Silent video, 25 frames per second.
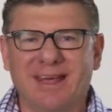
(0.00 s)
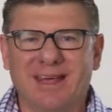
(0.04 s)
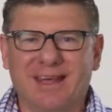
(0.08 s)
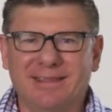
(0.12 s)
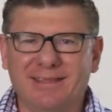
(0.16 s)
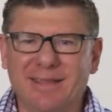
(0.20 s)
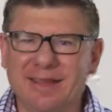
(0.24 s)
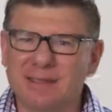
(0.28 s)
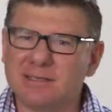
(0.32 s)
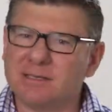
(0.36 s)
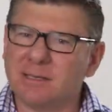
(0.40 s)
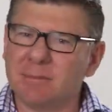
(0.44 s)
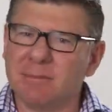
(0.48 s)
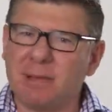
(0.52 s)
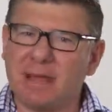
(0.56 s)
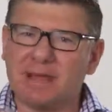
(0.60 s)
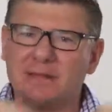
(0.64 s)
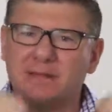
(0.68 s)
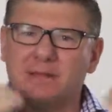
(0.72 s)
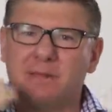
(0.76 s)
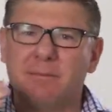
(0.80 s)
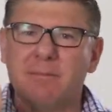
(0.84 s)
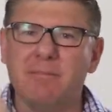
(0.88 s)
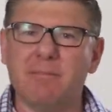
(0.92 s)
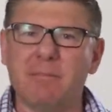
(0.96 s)
and that's
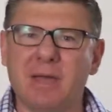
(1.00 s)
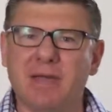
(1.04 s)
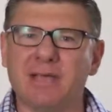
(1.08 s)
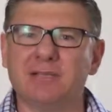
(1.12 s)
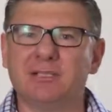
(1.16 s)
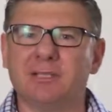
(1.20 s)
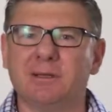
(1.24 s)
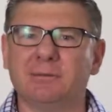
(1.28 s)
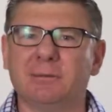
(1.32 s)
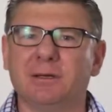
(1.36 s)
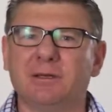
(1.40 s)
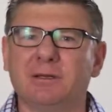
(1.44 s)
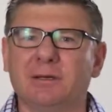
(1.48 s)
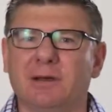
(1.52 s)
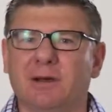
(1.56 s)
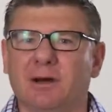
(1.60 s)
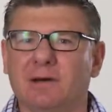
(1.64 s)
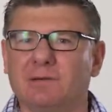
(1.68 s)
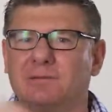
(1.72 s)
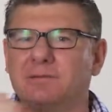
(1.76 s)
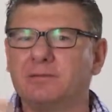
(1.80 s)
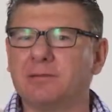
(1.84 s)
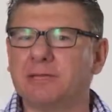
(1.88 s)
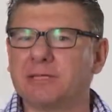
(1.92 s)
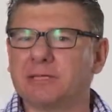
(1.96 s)
about the measurement
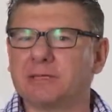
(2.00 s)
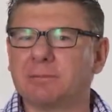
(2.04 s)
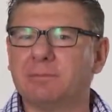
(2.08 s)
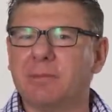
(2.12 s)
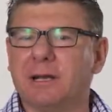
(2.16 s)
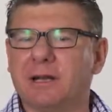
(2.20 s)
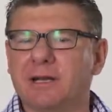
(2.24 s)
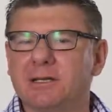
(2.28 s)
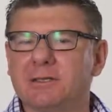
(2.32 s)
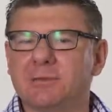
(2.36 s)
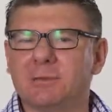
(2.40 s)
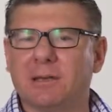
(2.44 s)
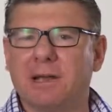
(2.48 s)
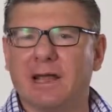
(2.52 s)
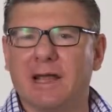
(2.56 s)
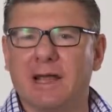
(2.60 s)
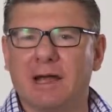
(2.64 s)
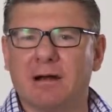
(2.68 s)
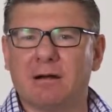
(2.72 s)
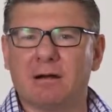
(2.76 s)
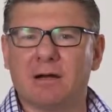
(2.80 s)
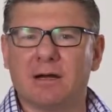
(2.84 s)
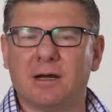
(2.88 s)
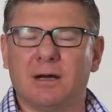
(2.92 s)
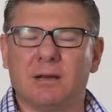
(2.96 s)
of risk management
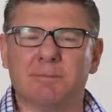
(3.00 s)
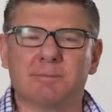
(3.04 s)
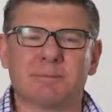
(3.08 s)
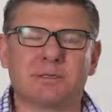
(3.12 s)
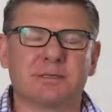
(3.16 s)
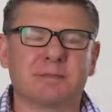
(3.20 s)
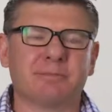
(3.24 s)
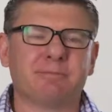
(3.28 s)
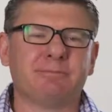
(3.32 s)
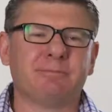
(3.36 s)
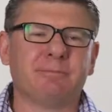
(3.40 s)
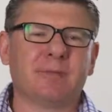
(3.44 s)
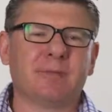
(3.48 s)
outcomes.